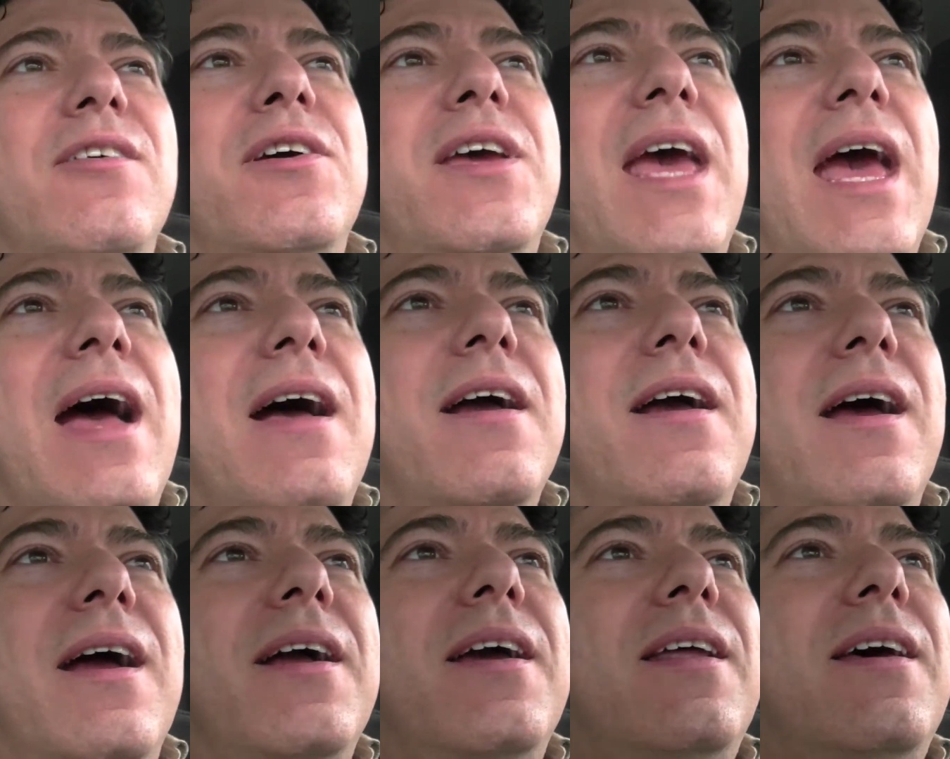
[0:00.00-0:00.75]
Okay, I'm,
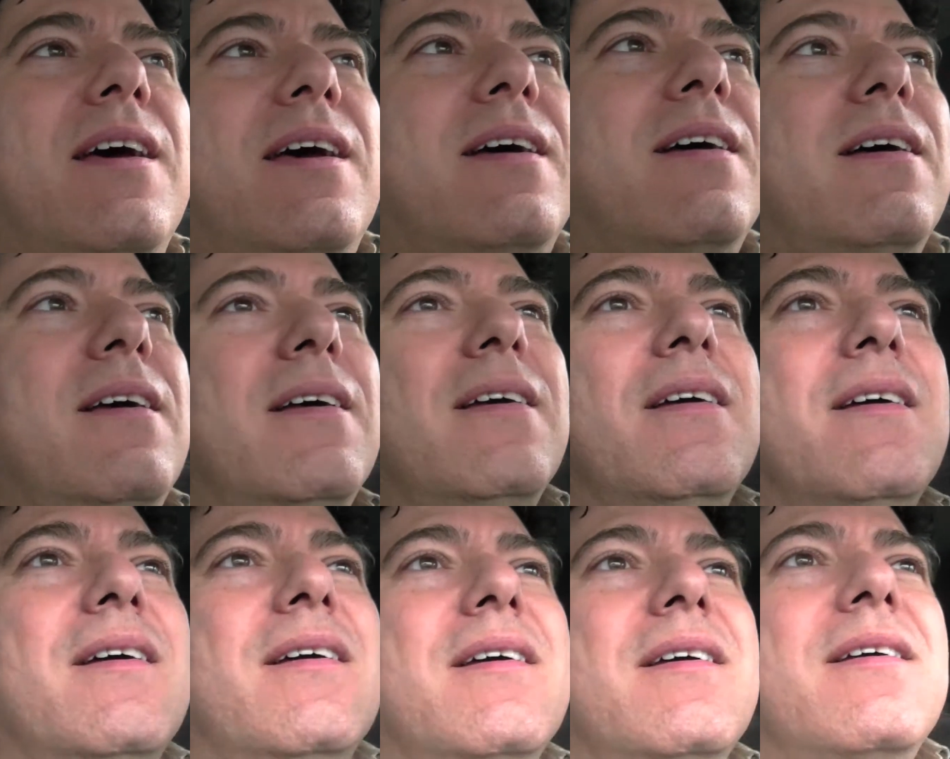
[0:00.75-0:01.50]
I'm gonna
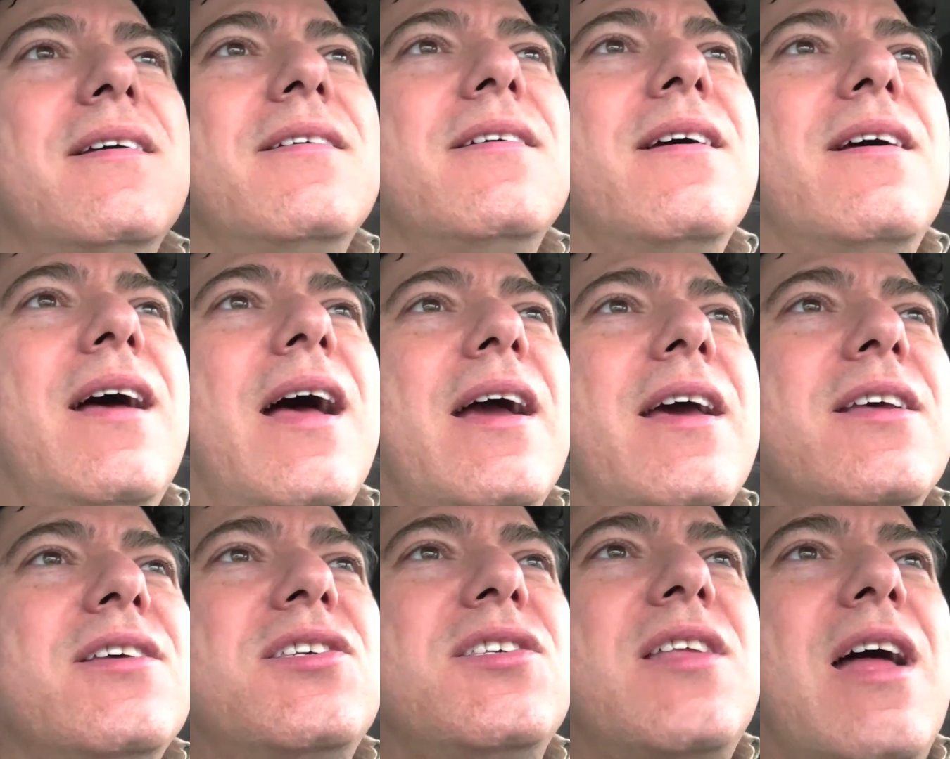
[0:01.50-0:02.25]
I'm
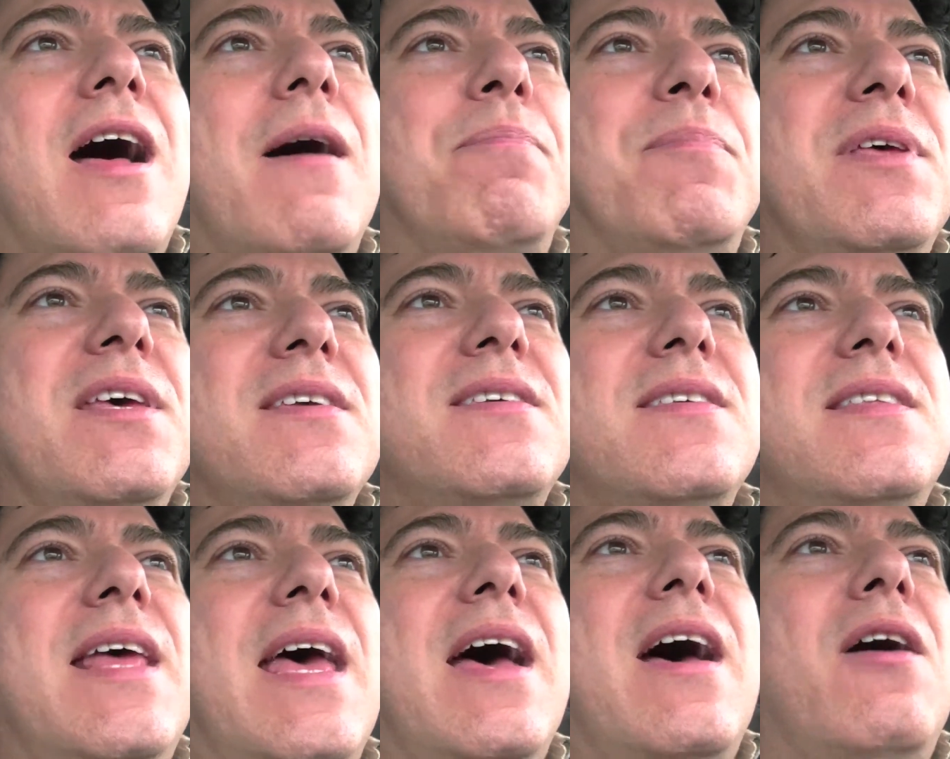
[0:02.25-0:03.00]
gonna stop
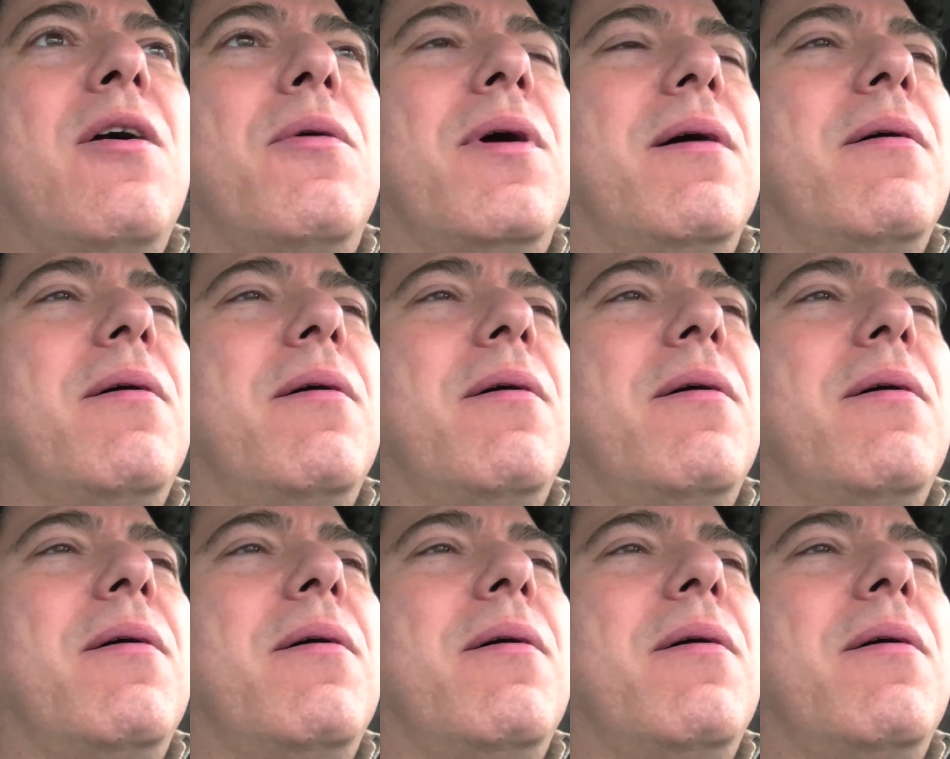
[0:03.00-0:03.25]
this now.